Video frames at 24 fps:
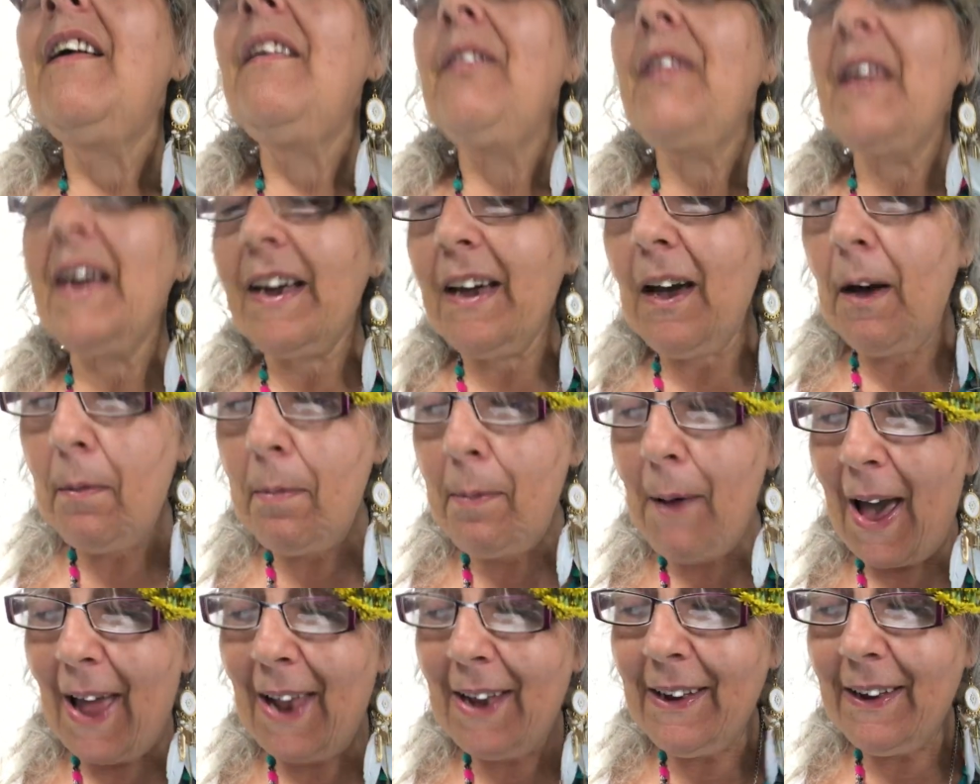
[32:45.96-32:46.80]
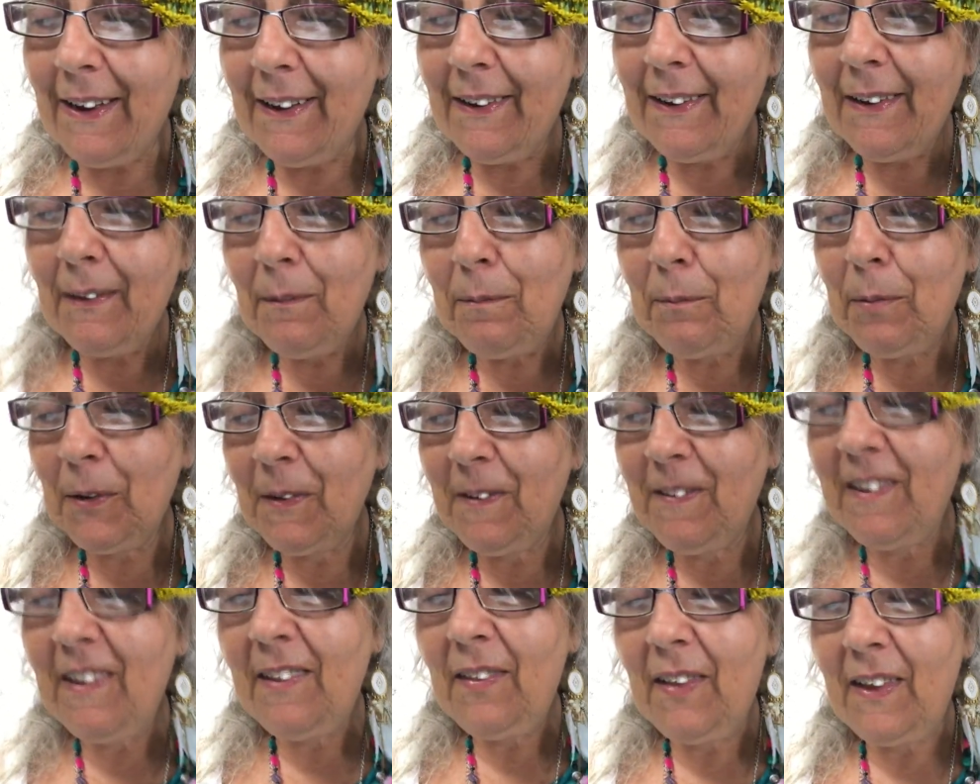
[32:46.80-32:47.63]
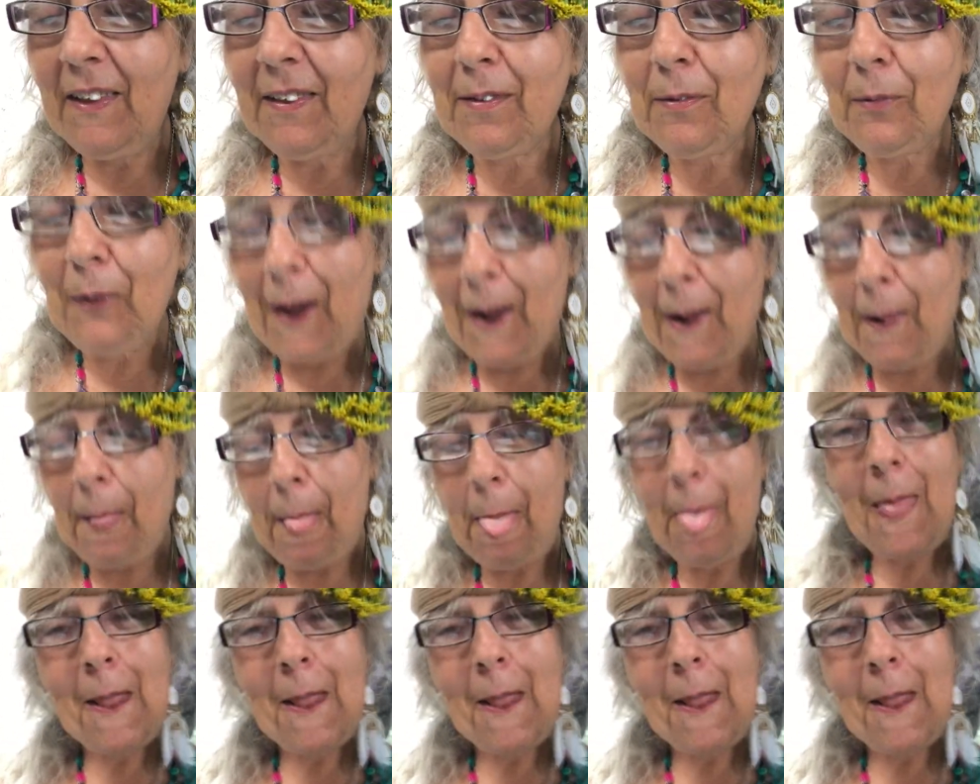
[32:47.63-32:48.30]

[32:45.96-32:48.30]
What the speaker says: The Kybalion puts it this way.